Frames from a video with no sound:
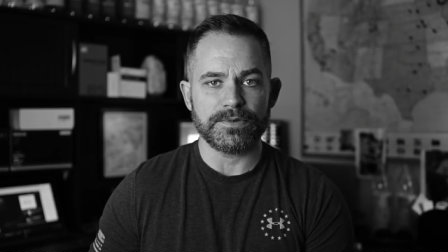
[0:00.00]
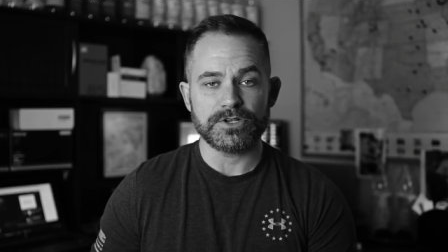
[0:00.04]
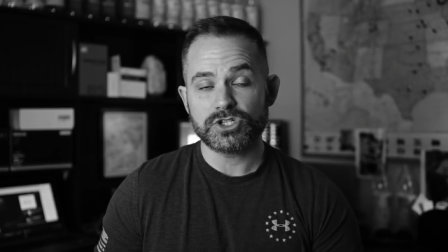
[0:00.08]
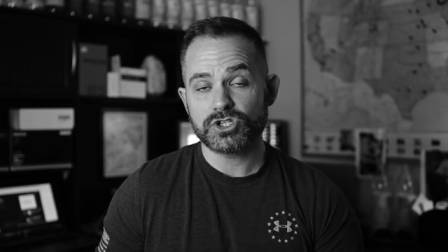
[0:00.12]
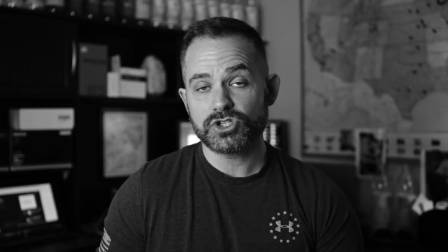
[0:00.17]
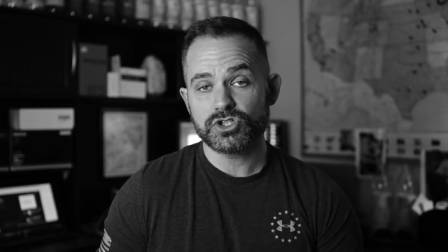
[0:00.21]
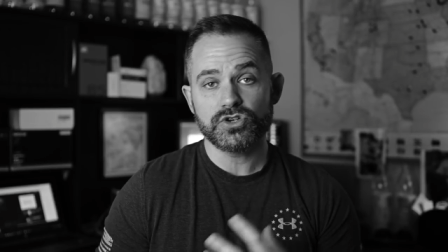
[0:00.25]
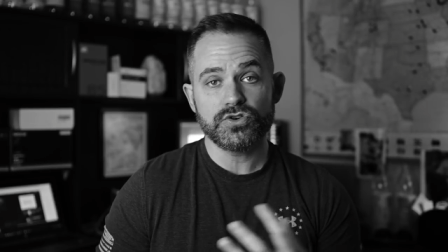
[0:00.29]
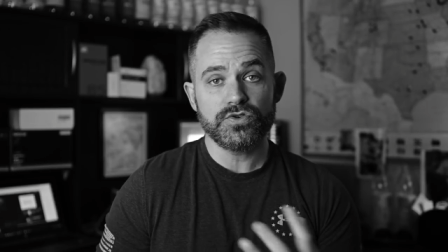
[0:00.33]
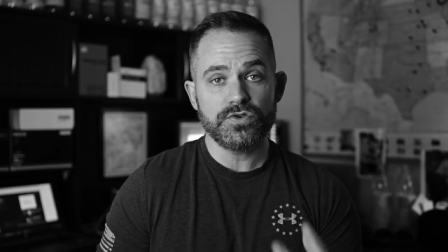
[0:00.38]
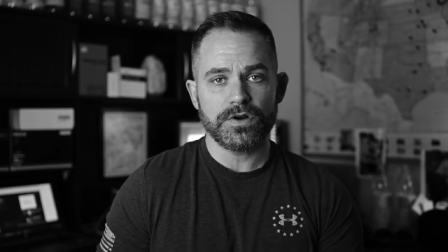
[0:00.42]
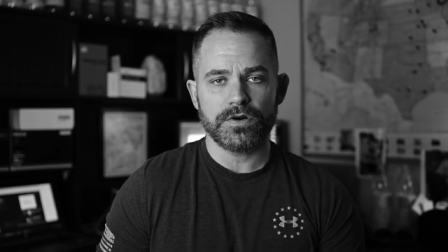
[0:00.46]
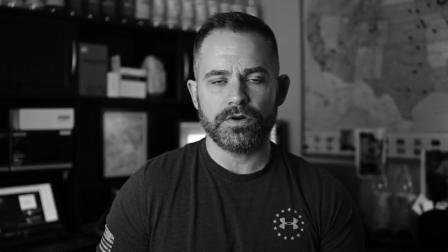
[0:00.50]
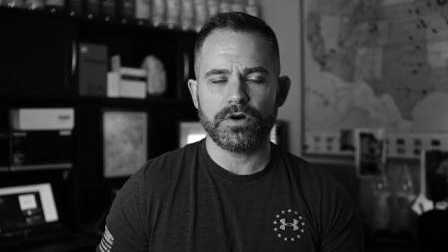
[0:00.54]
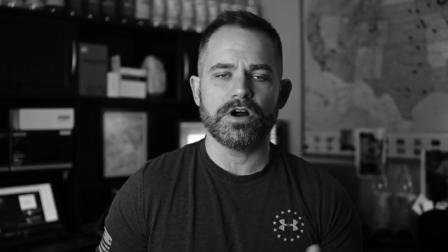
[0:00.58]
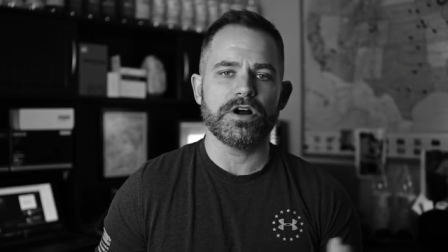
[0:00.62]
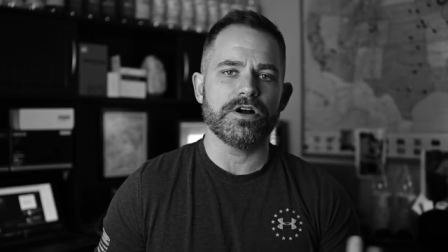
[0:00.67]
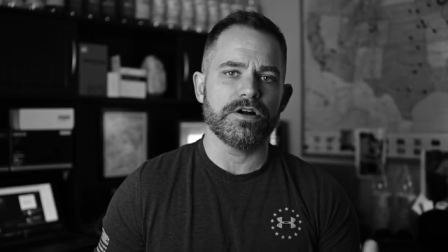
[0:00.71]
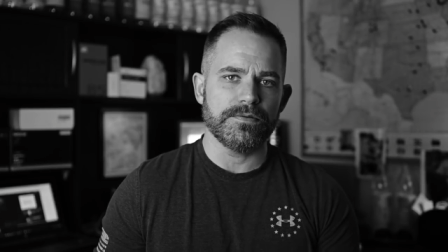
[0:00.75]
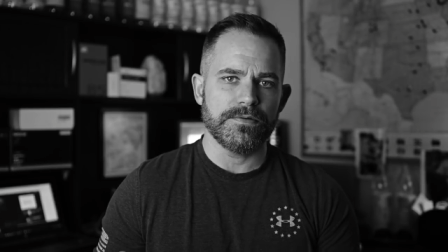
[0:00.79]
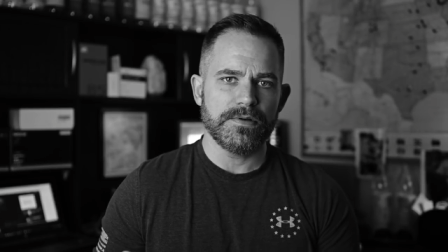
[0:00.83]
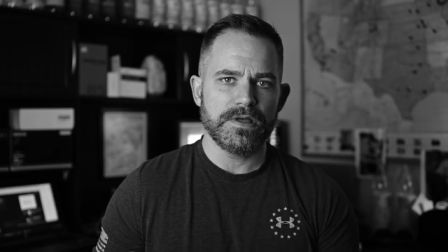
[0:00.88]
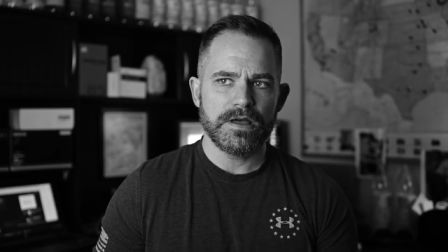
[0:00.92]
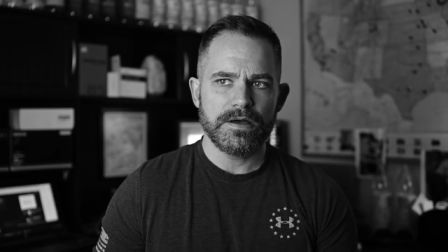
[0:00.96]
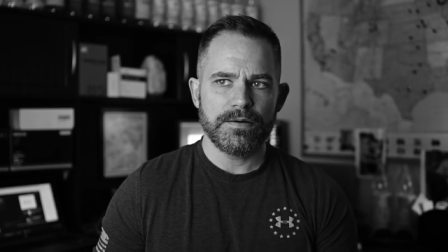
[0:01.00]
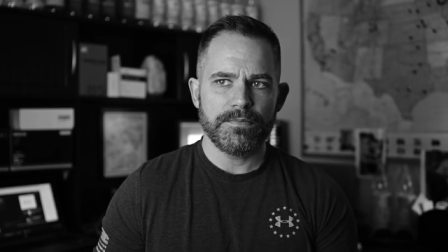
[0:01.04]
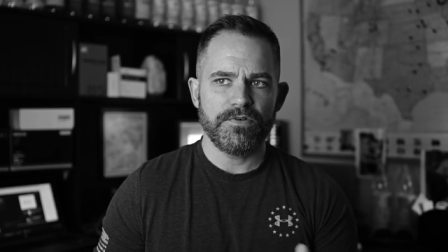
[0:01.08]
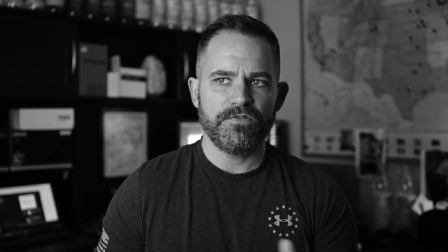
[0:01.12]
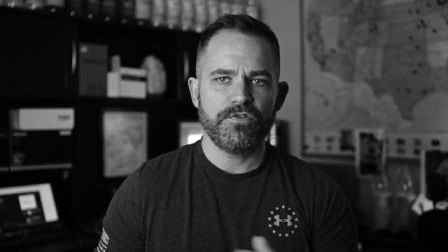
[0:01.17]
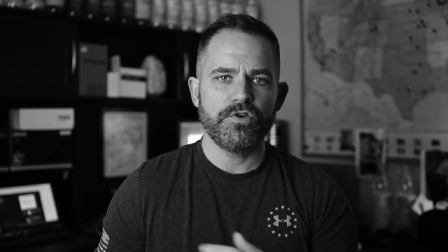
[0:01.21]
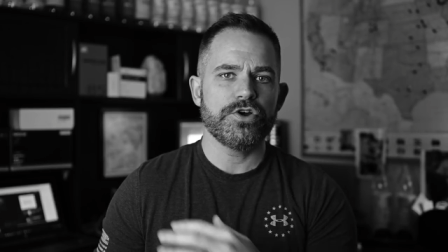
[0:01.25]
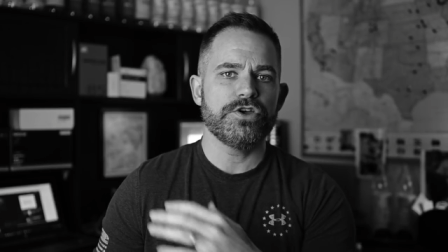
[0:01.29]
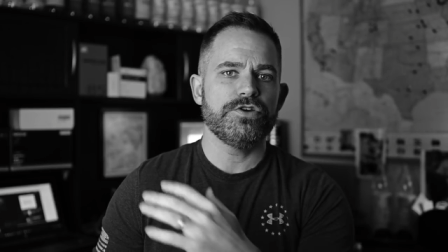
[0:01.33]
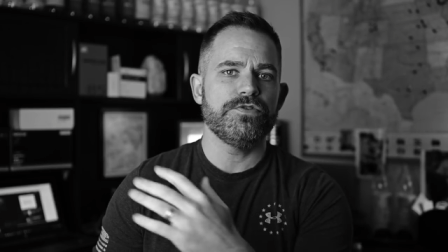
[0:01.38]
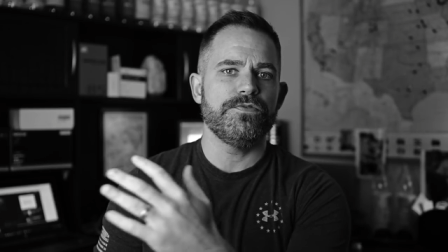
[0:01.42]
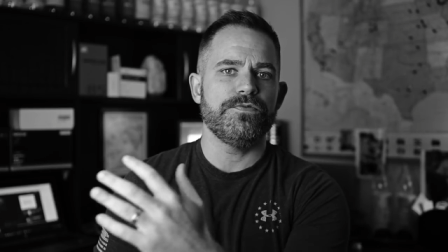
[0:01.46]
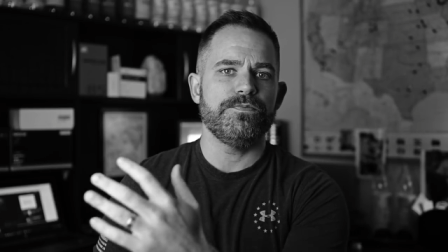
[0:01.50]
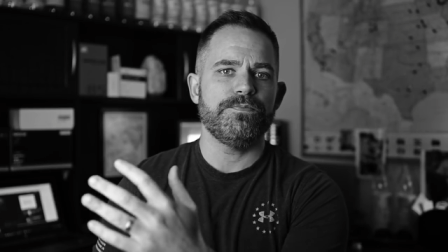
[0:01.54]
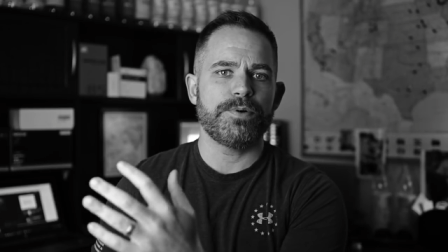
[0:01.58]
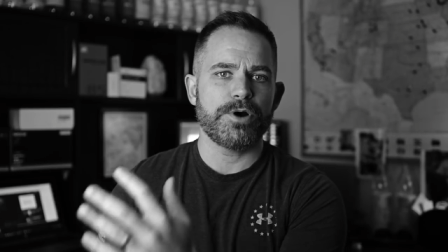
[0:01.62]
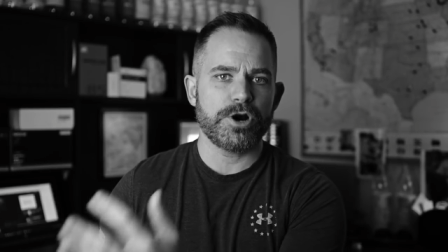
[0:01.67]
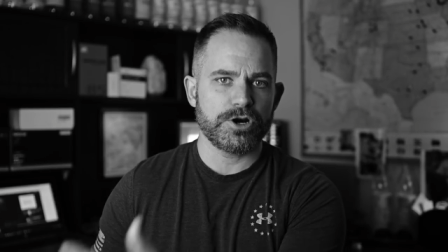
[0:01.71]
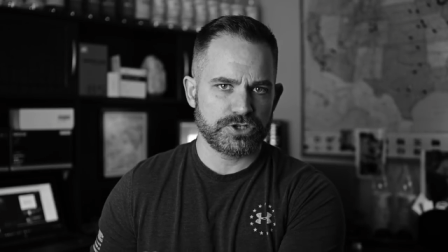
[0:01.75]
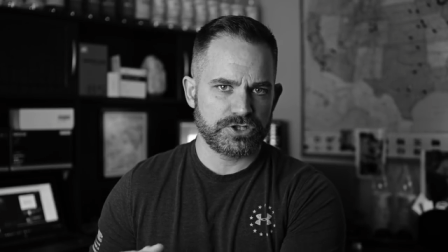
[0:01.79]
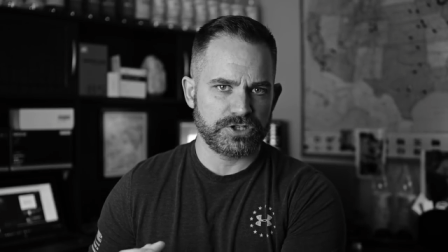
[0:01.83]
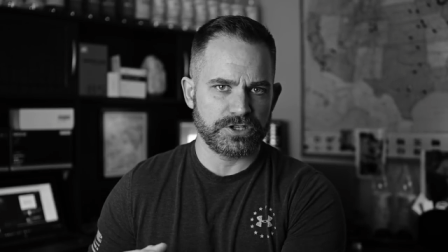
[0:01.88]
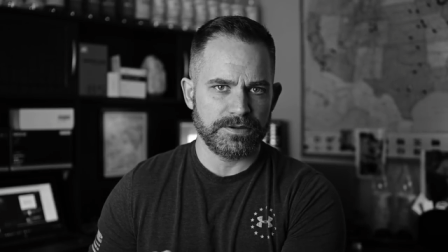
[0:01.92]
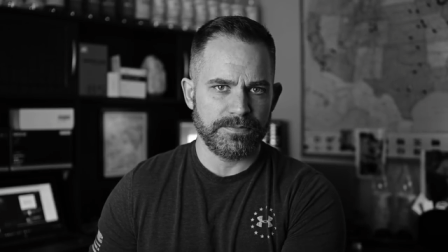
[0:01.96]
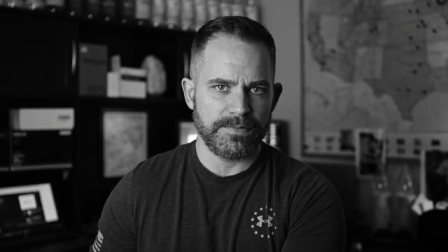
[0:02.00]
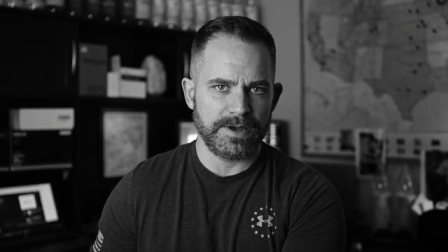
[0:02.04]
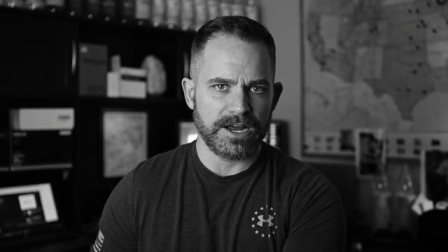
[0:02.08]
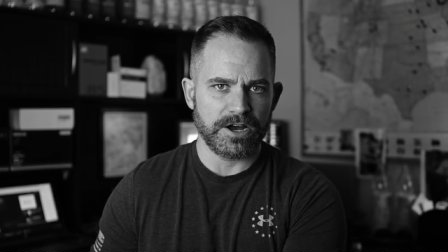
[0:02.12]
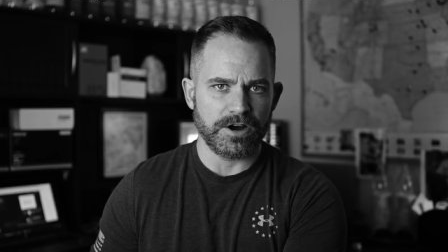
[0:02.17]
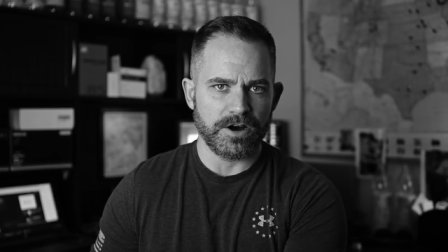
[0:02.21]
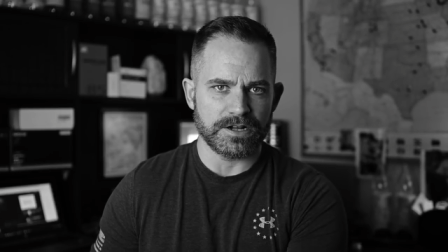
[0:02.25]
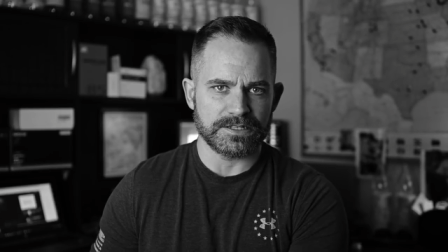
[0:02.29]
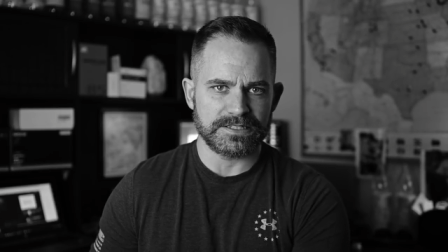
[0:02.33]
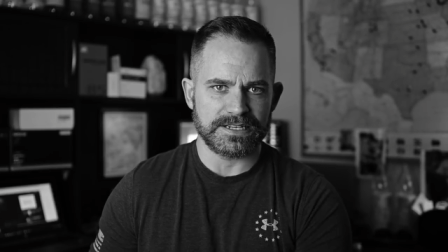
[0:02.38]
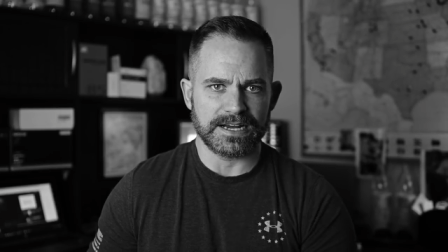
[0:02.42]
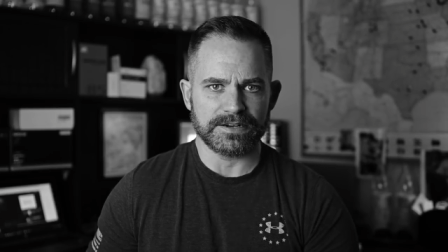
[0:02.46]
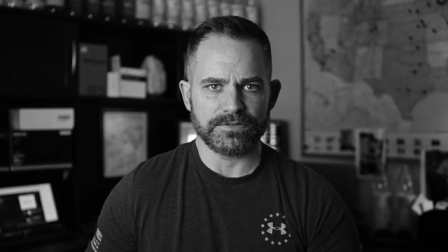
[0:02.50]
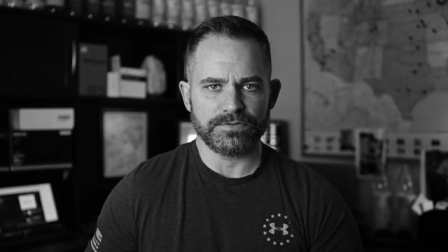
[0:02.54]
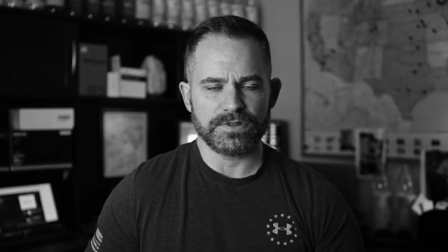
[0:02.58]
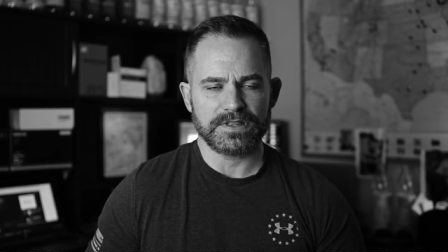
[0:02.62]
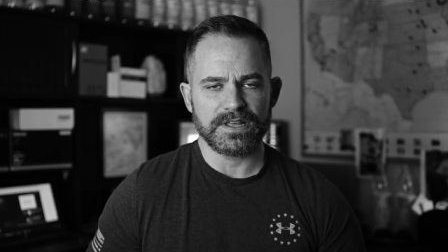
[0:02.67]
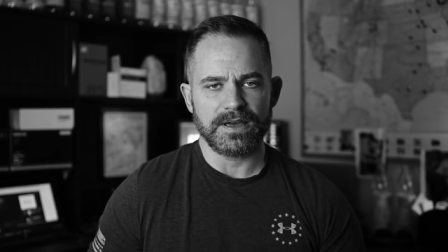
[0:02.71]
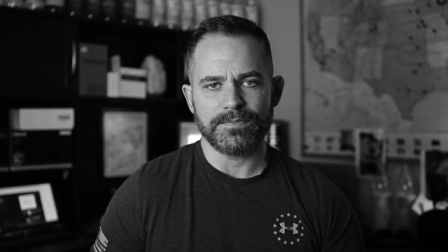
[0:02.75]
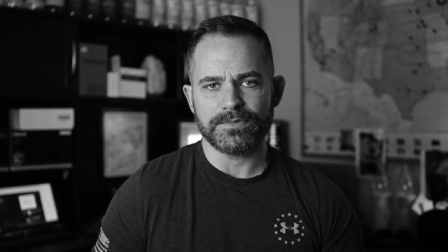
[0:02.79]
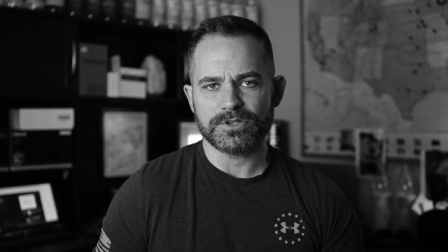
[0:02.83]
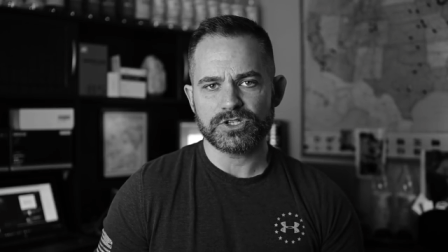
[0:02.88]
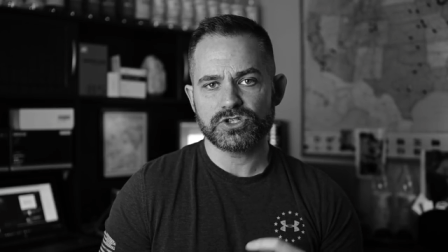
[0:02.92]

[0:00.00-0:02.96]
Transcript: Before you personally make contact with them.